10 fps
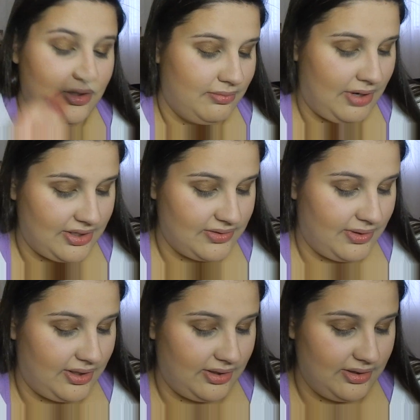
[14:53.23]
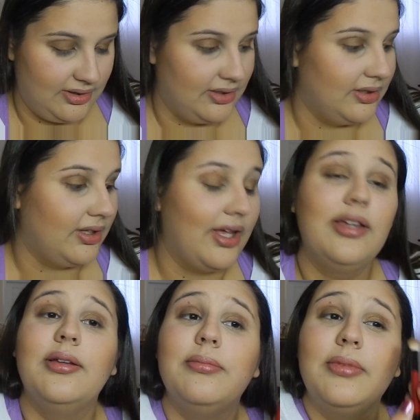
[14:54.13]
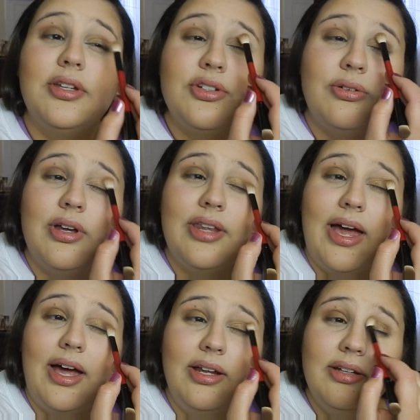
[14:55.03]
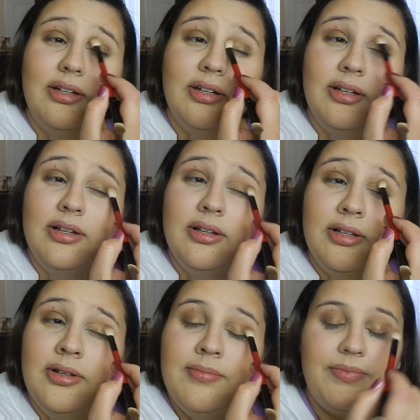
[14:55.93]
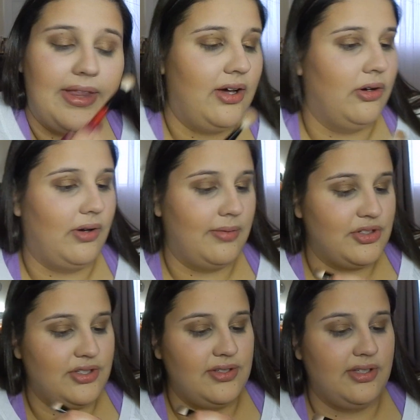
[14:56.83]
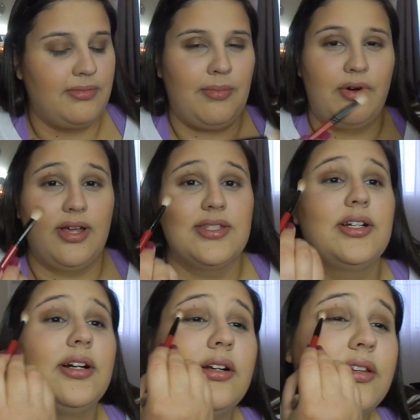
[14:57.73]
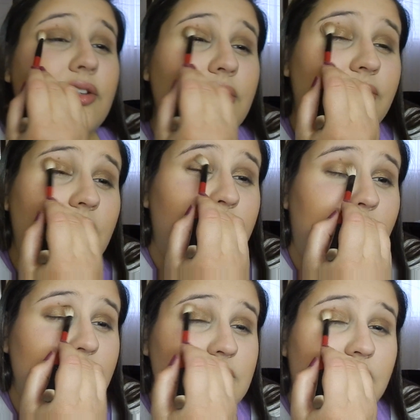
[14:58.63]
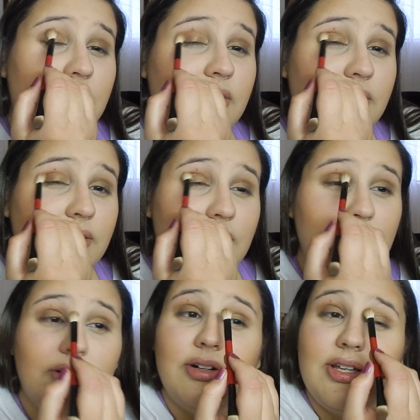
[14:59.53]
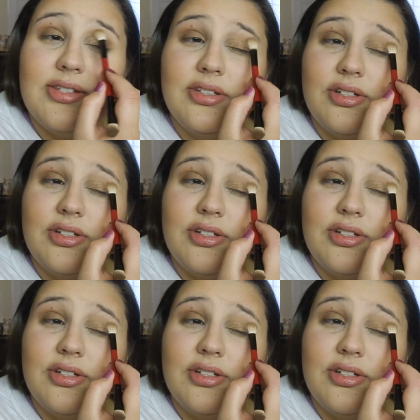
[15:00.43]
might as well let him enjoy that. Oh, I'm just using my bronzer, the Too Faced bronzer in the crease to